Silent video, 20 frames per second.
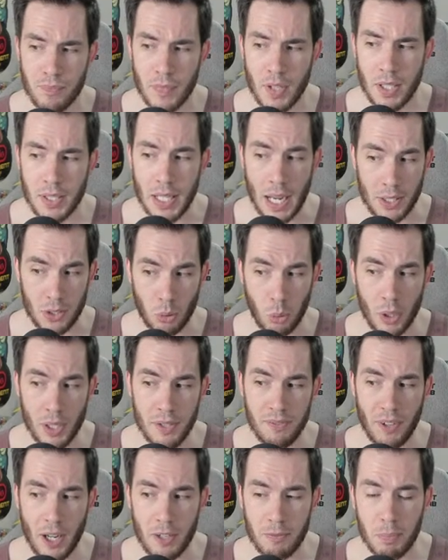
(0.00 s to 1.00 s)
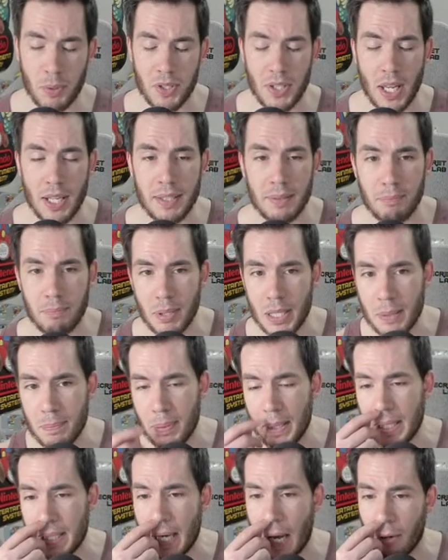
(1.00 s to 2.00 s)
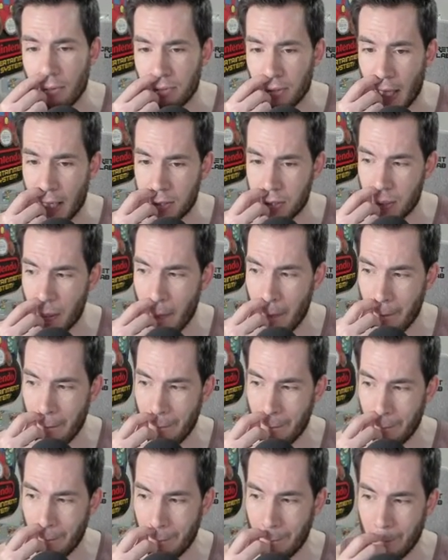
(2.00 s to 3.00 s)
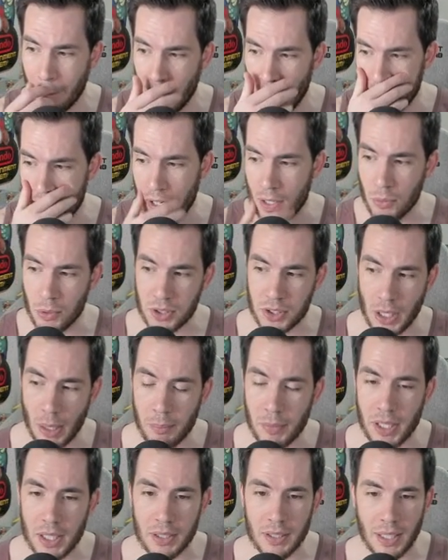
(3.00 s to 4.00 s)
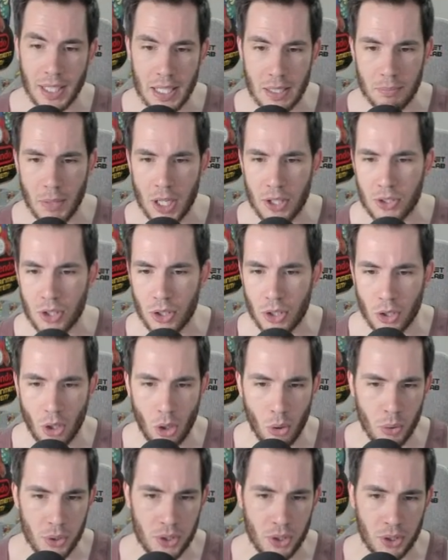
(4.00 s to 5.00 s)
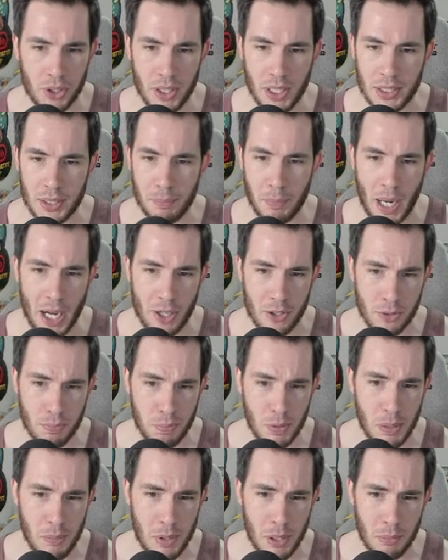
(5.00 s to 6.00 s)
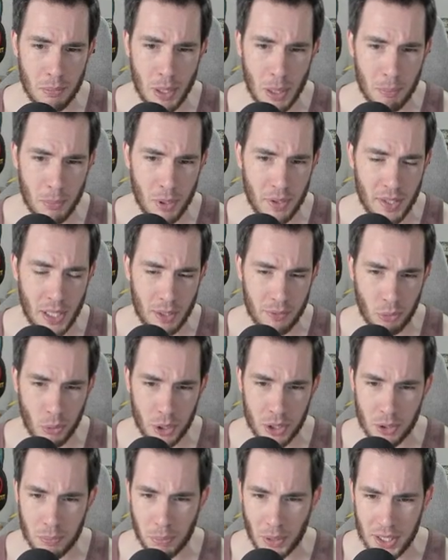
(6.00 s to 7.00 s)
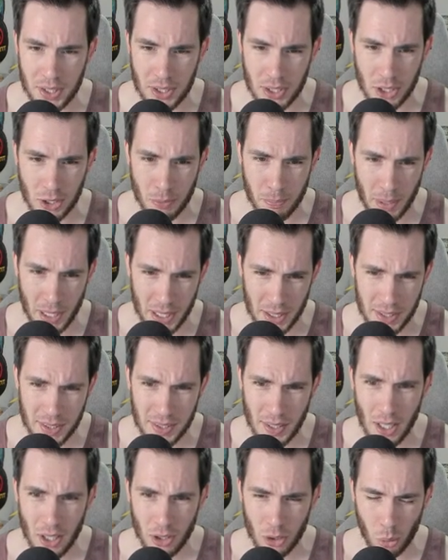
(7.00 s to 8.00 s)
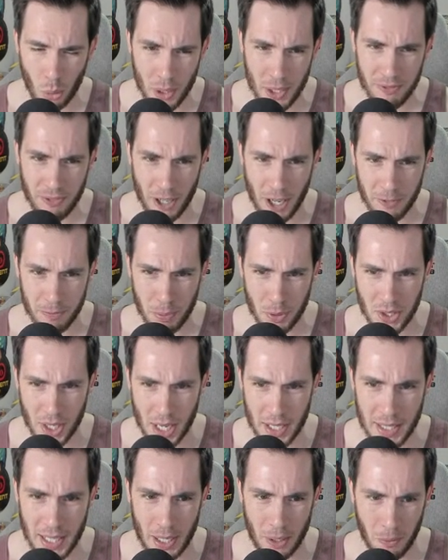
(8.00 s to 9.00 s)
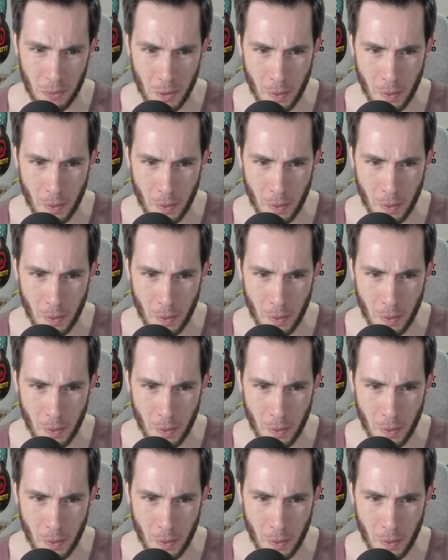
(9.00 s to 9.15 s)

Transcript: Yeah, 25% BP now, Fletch. If anyone's coming in late, make sure you're always looking at the buyer's premium number there for when you're placing your bids. 25% now.